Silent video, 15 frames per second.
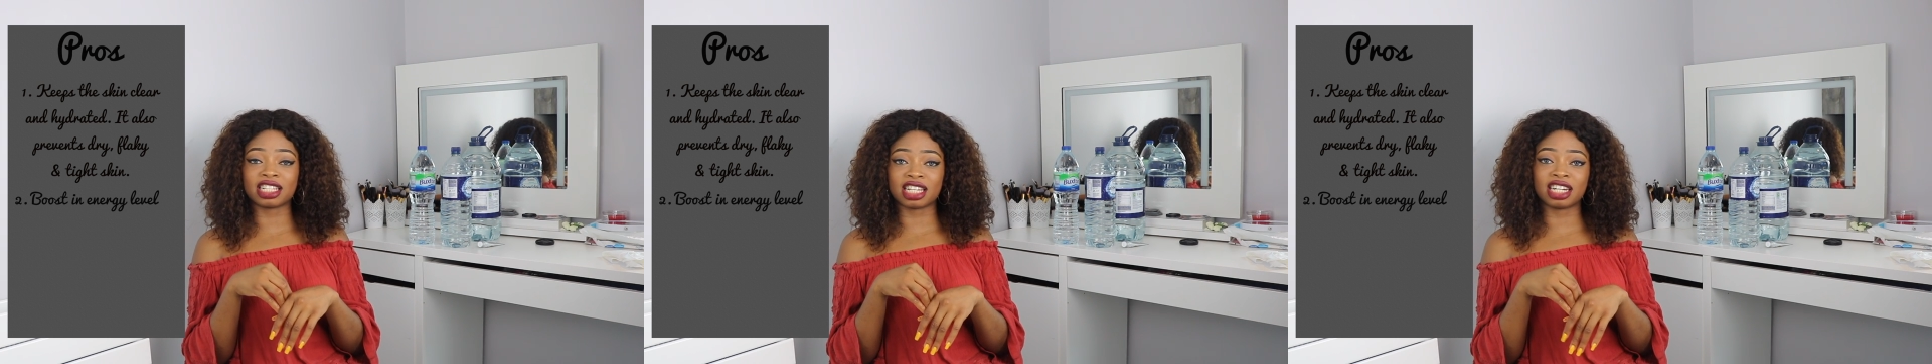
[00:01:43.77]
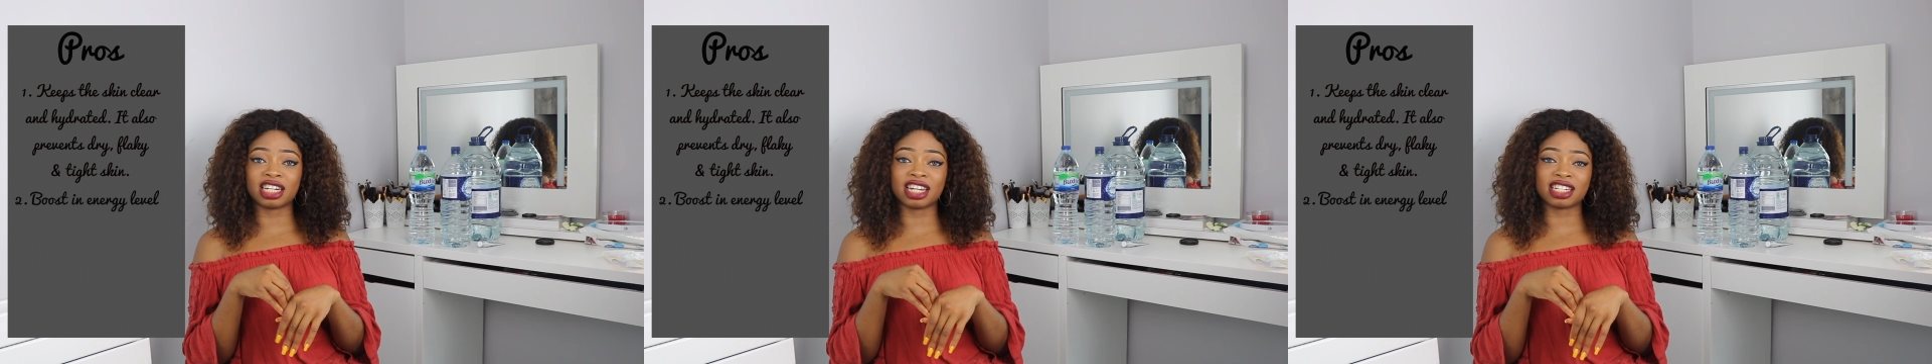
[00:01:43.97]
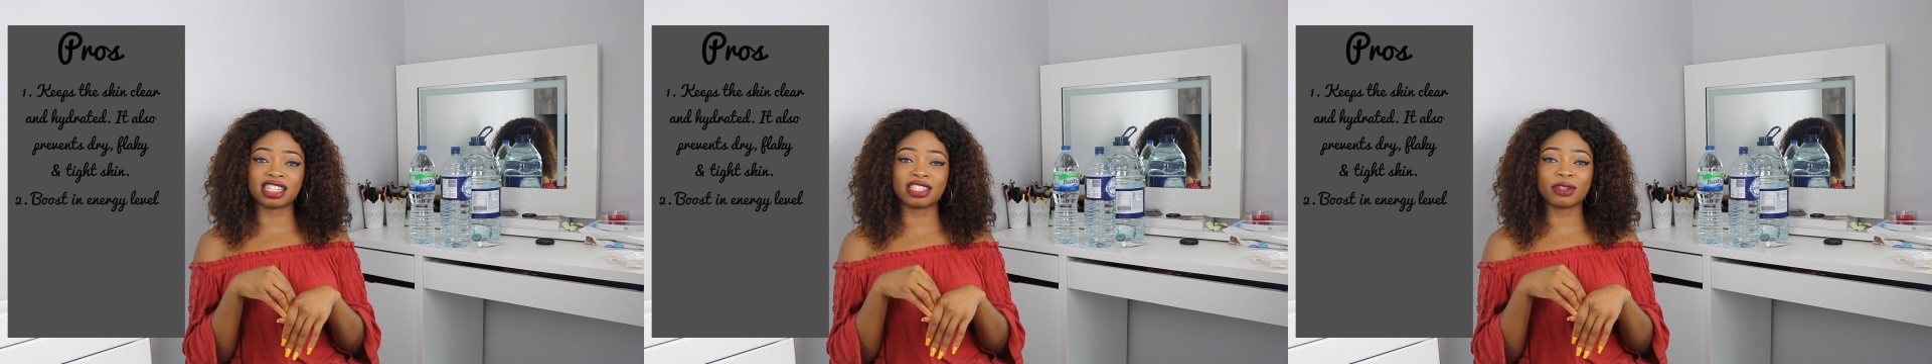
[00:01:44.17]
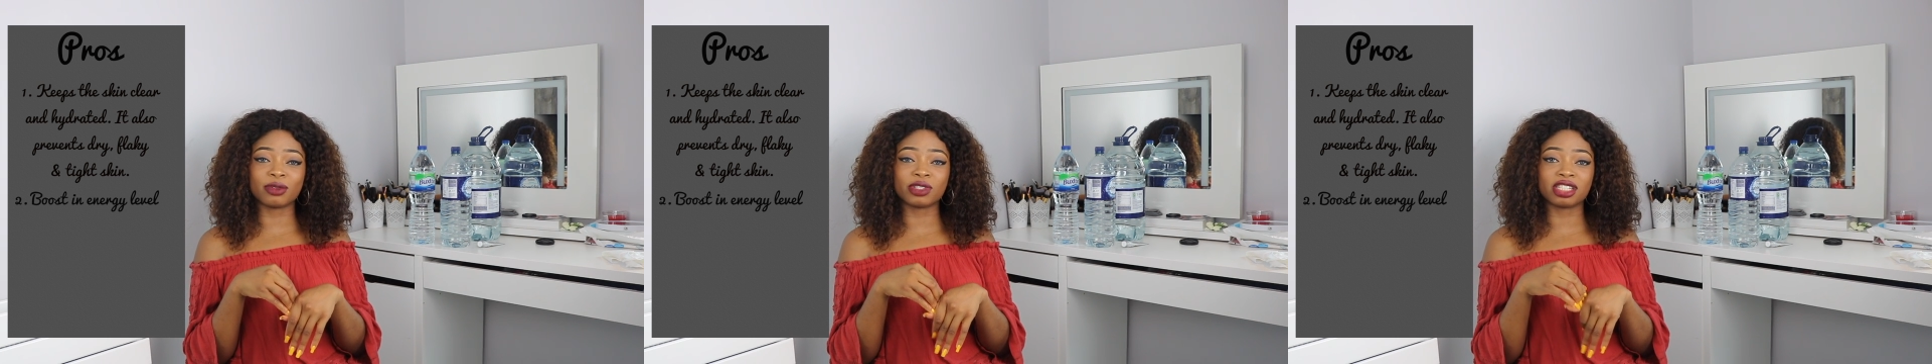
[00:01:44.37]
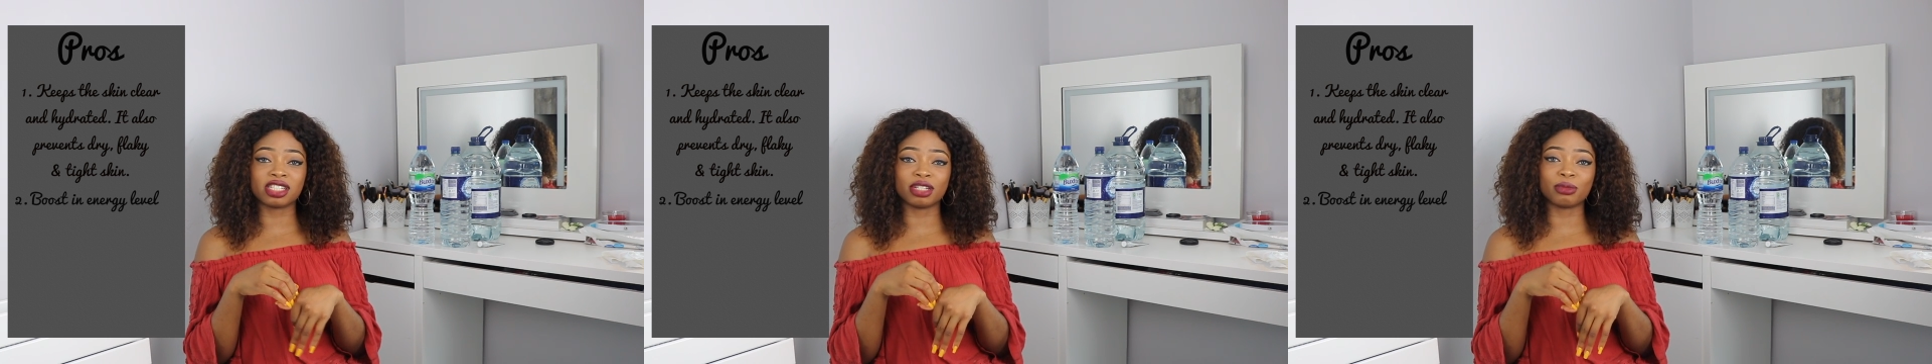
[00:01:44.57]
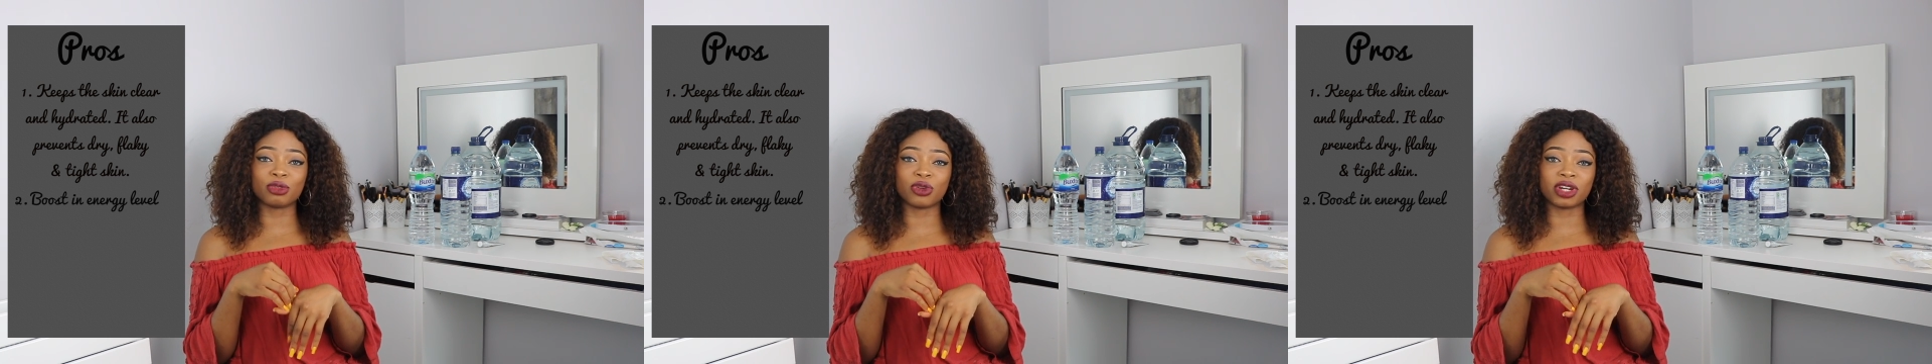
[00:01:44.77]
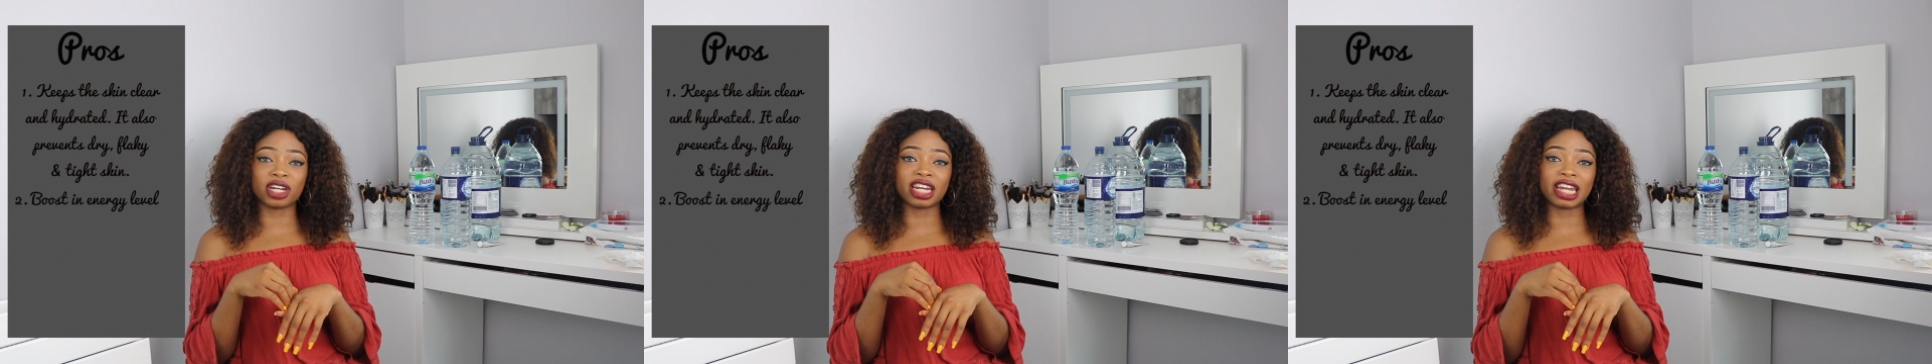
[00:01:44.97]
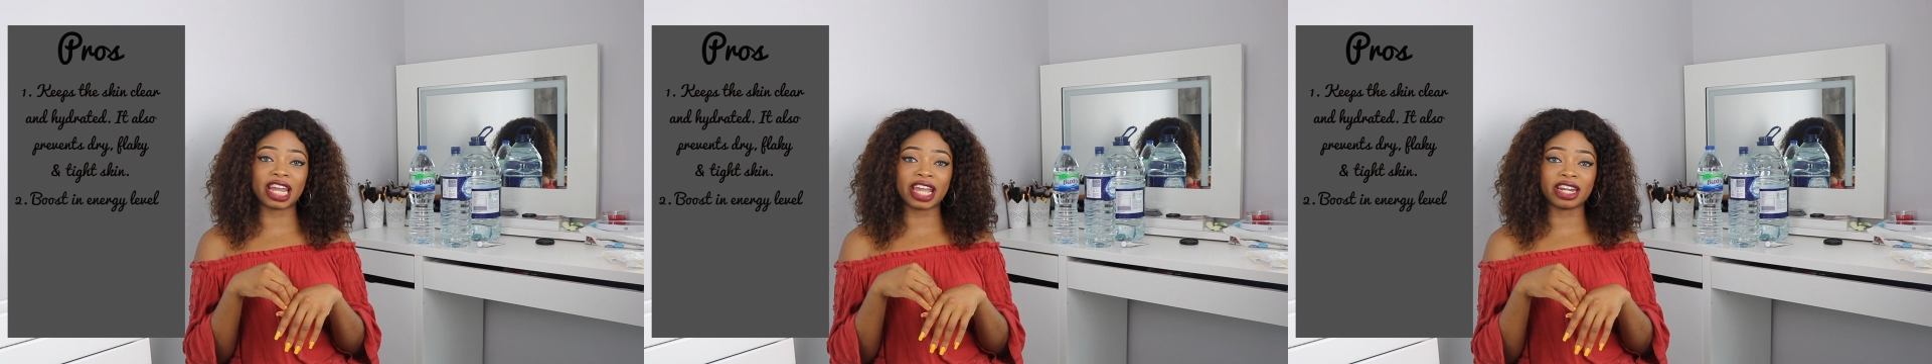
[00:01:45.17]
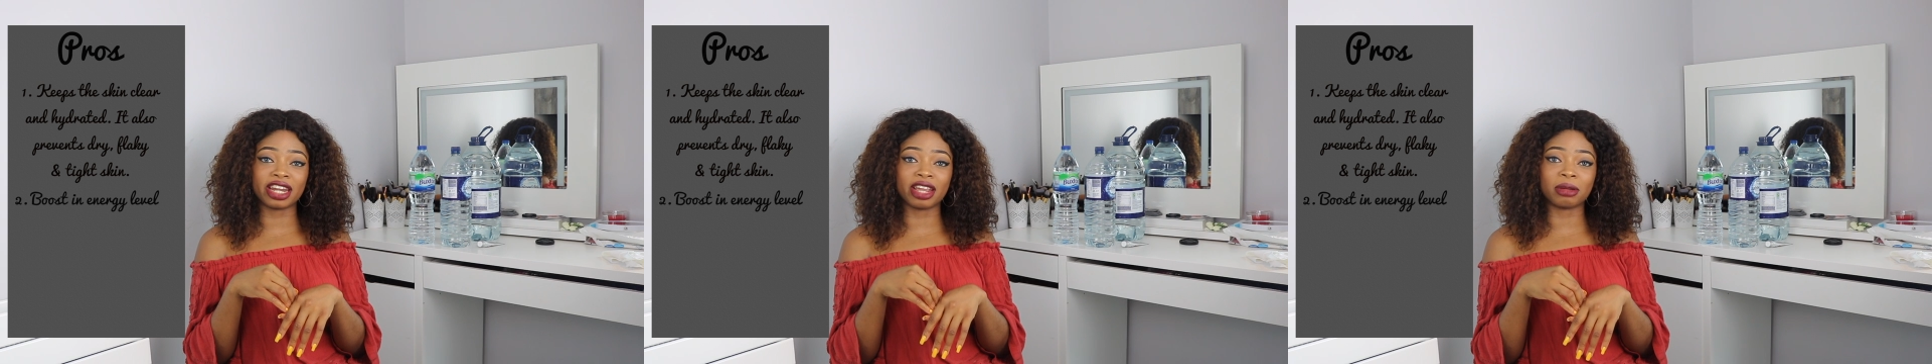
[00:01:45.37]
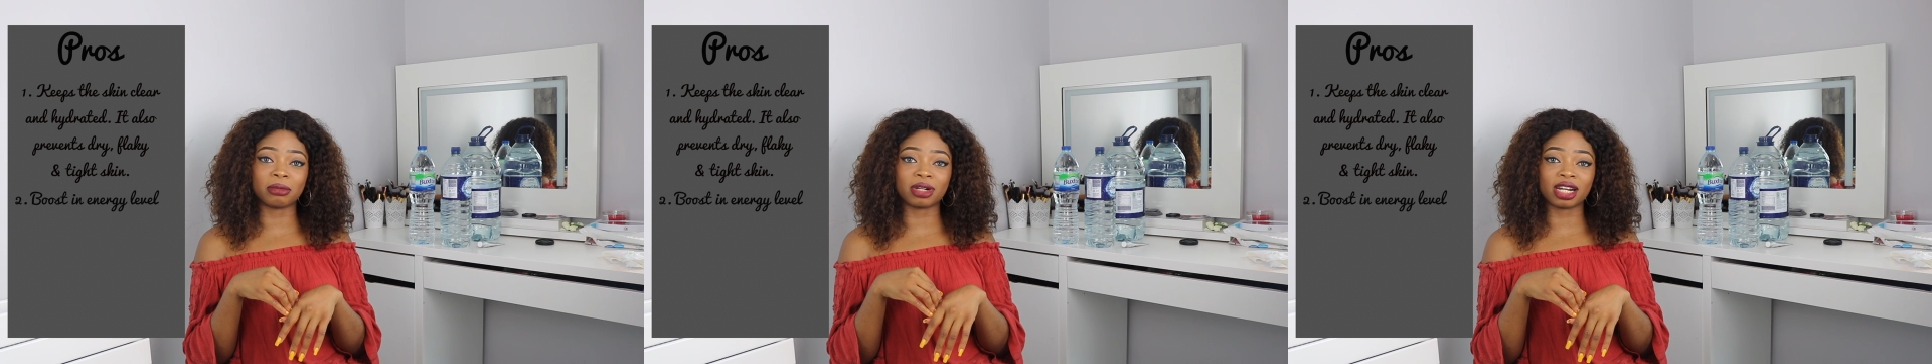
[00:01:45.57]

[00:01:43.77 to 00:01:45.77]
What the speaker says: and then still sleep during a 9 a.m.